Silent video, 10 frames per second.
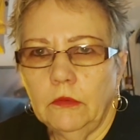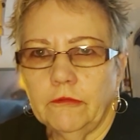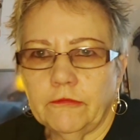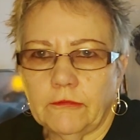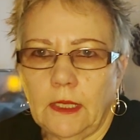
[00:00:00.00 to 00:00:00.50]

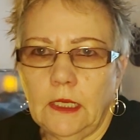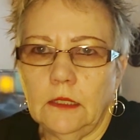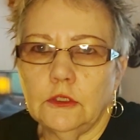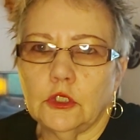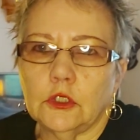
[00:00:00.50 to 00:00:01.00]

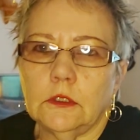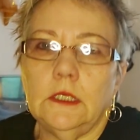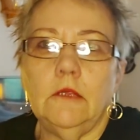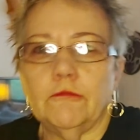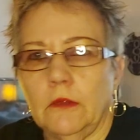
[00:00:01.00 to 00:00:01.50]
Sag,
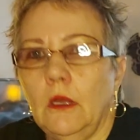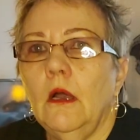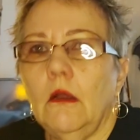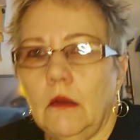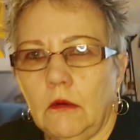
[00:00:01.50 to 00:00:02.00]
is
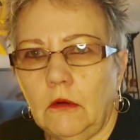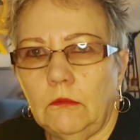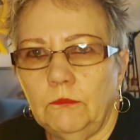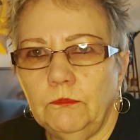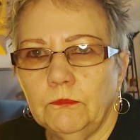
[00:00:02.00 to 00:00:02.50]

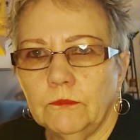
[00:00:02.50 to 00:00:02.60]
home.